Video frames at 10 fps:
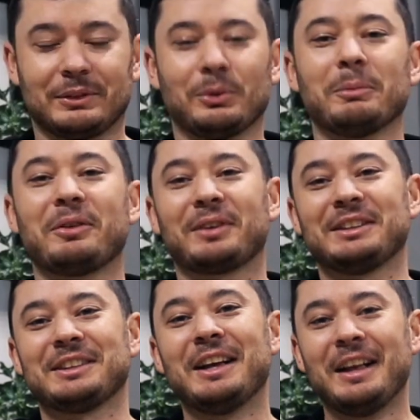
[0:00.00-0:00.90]
Well, my
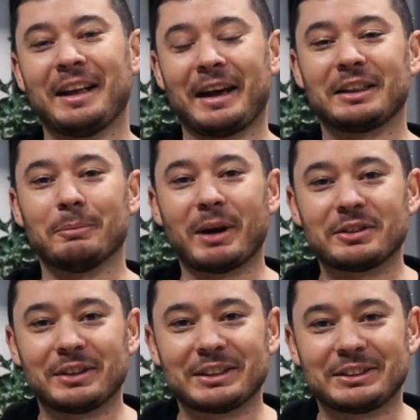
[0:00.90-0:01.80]
friends, at the
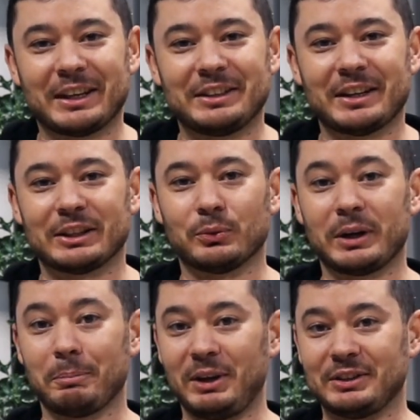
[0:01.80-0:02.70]
mastering stage as
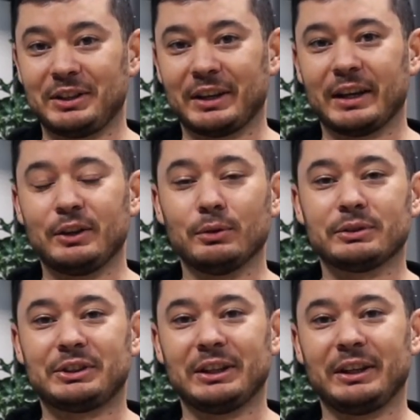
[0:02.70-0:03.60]
when mixing, you
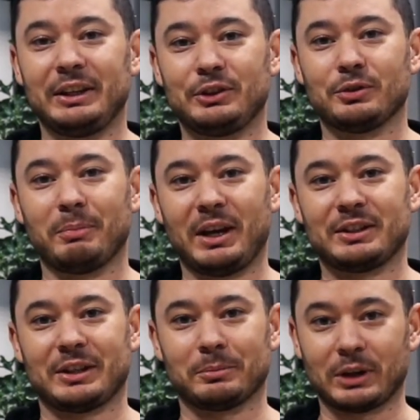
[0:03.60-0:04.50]
still need to make some